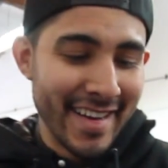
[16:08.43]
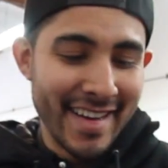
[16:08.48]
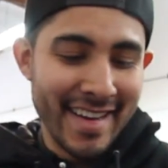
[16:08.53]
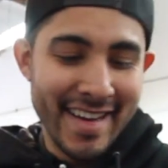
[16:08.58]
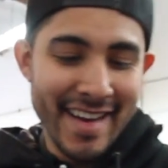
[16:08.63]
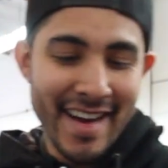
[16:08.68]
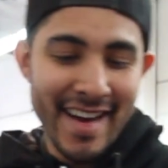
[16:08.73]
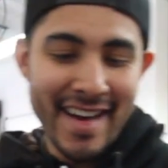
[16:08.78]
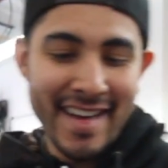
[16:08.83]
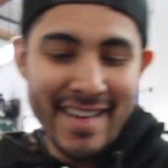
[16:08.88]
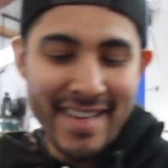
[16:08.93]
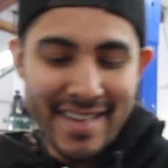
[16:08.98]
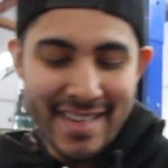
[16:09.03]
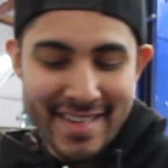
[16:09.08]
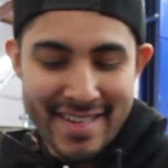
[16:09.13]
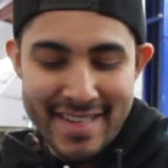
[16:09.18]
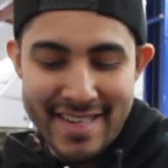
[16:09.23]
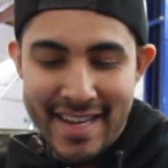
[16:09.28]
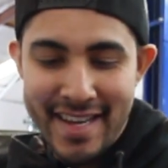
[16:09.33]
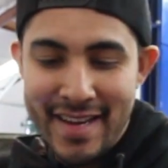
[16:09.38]
God
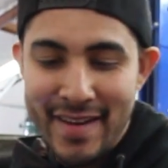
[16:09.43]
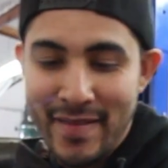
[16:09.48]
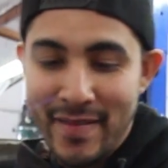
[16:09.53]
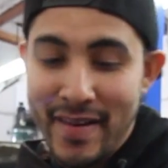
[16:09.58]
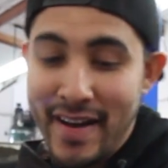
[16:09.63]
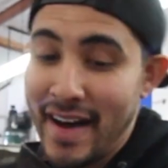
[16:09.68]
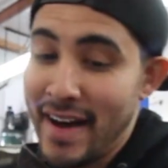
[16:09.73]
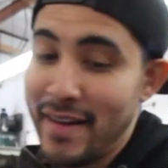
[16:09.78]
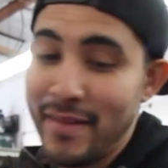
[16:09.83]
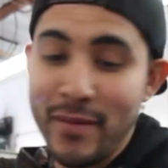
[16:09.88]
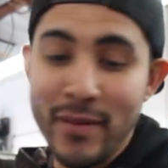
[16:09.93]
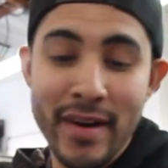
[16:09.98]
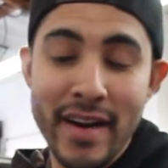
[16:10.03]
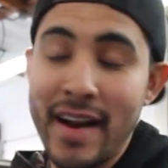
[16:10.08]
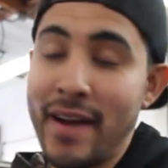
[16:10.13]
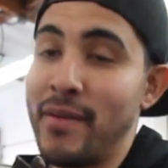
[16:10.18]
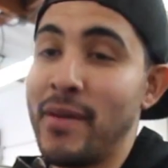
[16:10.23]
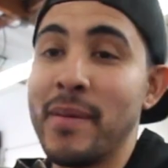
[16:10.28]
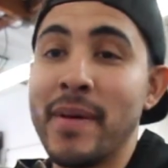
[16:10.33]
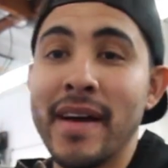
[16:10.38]
damn.
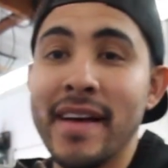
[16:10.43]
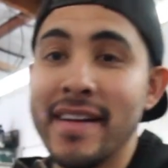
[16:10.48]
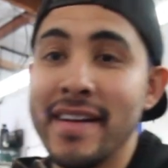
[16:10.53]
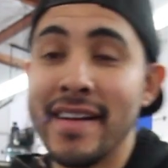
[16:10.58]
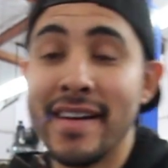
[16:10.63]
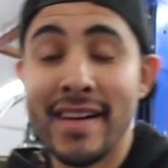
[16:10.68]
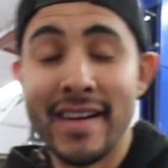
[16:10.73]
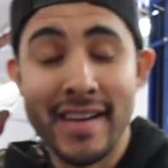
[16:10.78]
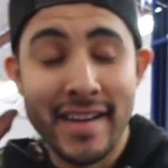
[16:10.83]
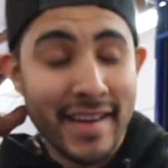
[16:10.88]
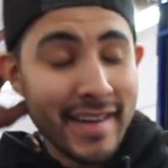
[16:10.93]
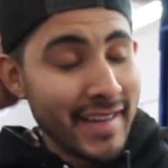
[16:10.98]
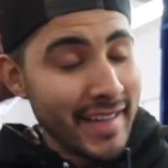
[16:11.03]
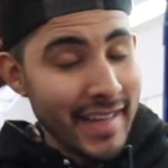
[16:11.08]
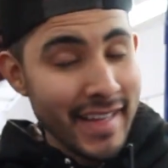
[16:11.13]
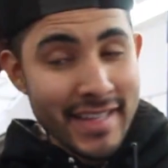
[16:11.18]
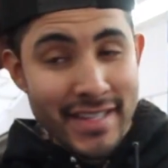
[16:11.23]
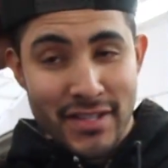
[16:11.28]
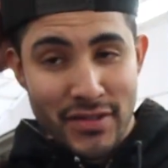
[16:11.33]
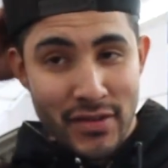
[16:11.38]
Whatever, man. Ugh,
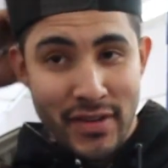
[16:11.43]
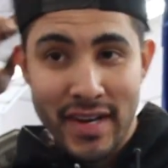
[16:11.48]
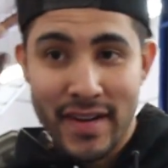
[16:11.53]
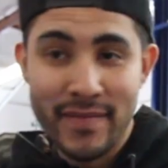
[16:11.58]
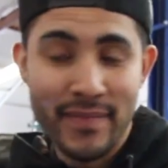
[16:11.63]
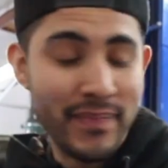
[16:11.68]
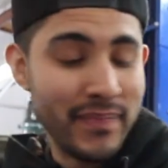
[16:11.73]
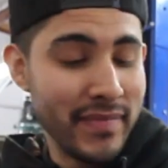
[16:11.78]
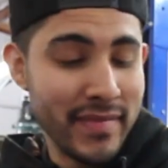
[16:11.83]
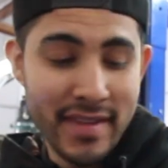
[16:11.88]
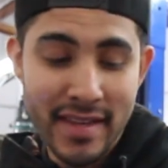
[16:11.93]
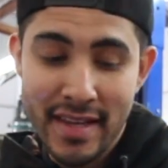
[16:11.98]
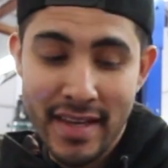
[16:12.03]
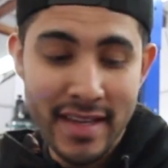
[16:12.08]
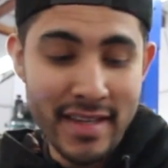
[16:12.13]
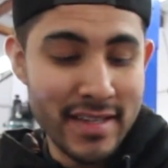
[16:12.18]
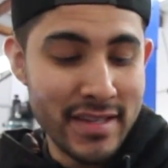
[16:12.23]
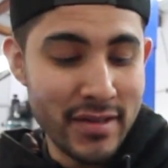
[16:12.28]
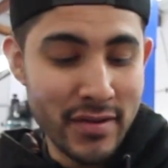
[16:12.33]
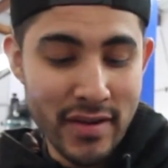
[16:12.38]
Instagram.
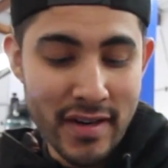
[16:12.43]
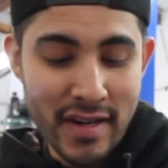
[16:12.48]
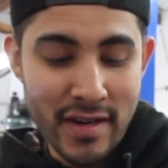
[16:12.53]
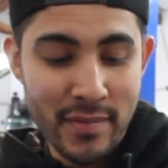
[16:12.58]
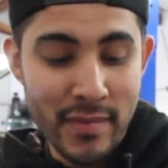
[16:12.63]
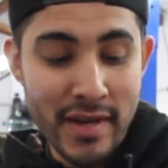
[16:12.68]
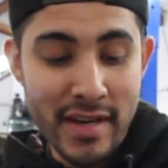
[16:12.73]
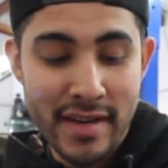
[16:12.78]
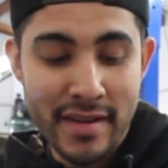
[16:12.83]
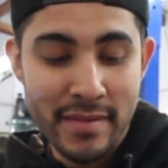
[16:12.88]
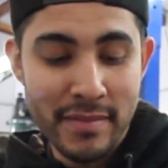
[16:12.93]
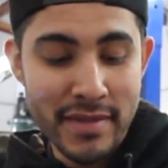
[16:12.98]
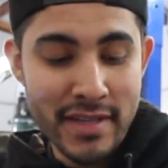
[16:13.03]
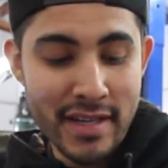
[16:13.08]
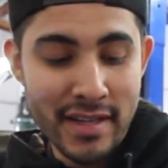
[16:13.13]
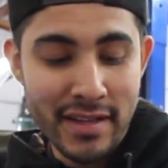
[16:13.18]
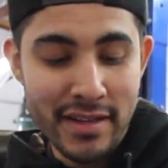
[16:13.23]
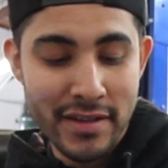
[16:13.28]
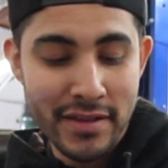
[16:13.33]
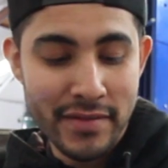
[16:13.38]
Instagram, man, I'm
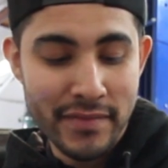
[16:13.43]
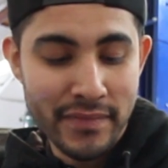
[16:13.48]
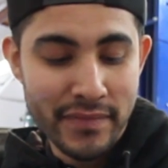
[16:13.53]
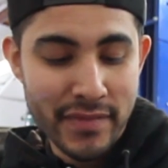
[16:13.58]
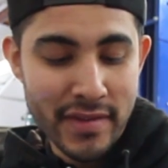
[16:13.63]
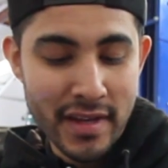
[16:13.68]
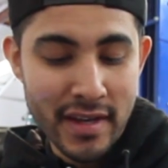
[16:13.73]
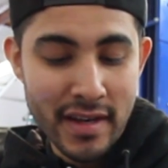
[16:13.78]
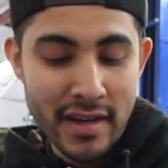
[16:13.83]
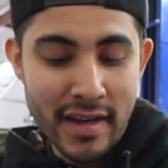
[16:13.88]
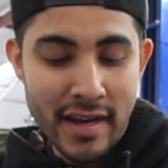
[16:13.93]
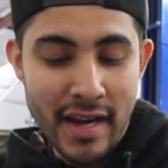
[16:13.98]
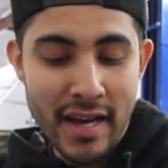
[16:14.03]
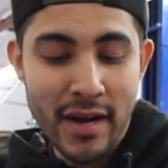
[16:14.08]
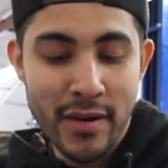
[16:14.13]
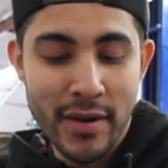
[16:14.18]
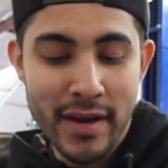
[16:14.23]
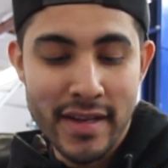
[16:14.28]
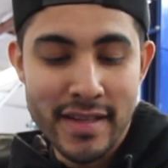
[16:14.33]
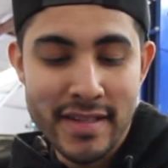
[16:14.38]
telling you.
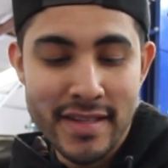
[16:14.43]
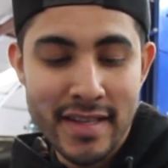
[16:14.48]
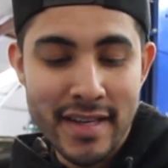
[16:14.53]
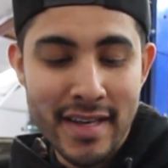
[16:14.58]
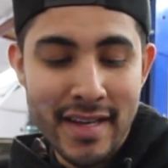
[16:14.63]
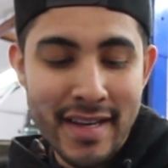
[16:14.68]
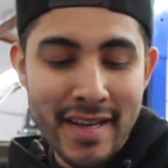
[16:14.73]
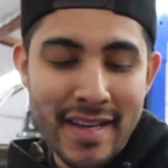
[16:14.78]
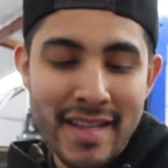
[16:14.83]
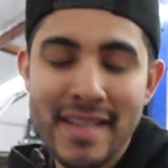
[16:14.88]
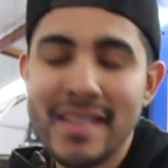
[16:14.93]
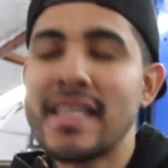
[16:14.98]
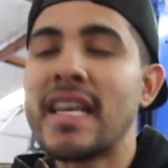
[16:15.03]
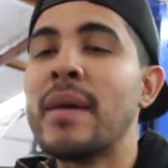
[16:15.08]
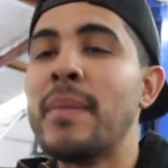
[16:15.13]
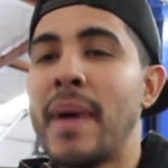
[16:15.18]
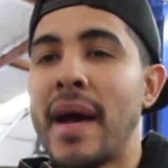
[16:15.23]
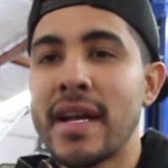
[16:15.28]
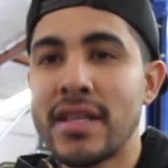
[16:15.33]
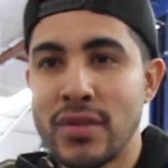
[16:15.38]
Anyways, let's
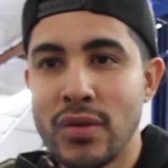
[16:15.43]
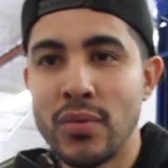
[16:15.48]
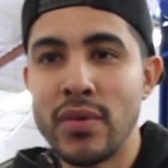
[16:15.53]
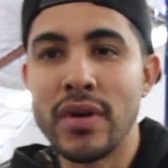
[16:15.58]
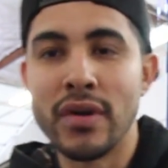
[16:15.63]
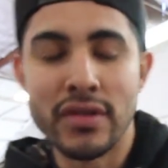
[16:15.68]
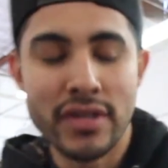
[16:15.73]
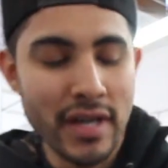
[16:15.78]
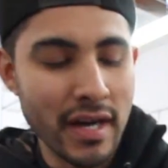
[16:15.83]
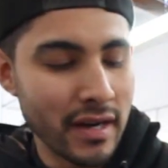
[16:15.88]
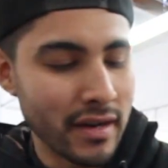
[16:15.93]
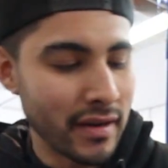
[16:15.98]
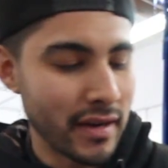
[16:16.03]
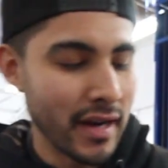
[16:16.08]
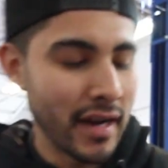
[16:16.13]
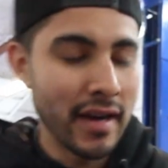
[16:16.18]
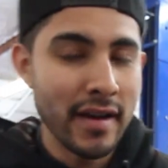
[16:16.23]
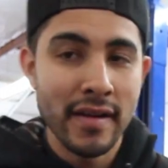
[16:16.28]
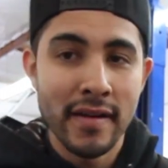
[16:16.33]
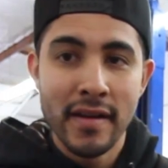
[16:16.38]
get back to the real talk,
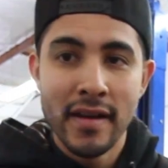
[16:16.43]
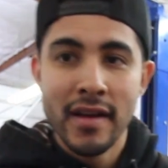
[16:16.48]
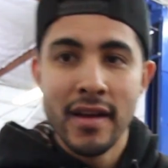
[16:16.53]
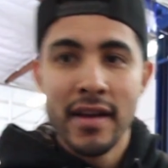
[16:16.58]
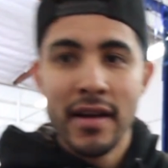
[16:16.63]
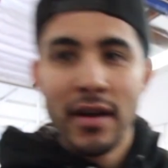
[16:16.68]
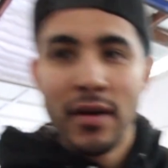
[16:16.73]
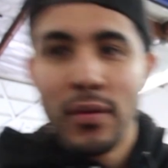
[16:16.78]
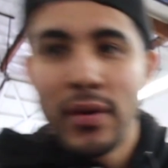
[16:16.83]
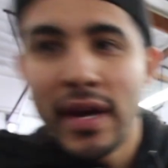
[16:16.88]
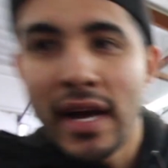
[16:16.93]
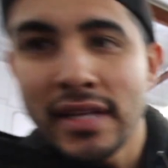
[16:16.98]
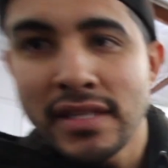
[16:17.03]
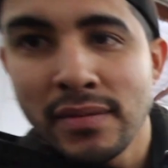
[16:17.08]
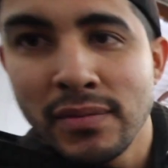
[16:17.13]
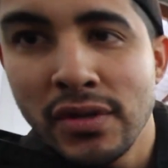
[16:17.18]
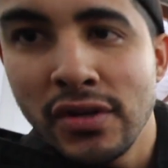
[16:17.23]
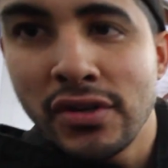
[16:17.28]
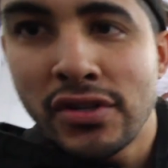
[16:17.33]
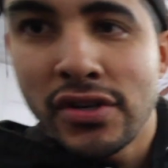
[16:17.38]
okay? We got
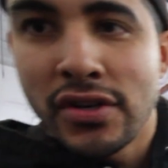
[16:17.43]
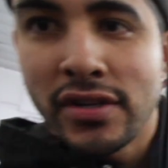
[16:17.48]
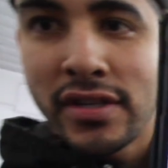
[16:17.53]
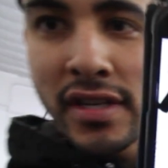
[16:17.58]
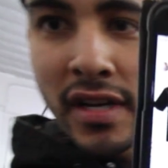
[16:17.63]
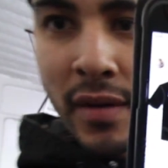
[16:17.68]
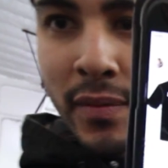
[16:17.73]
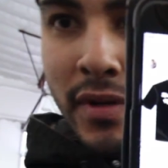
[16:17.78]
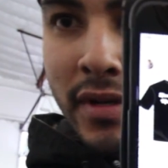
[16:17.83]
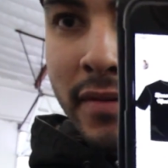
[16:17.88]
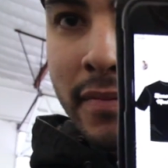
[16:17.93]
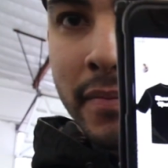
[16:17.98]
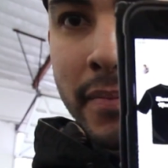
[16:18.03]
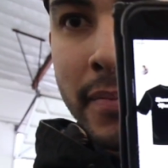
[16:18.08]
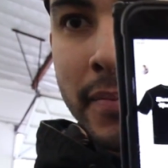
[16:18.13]
some new shirts coming.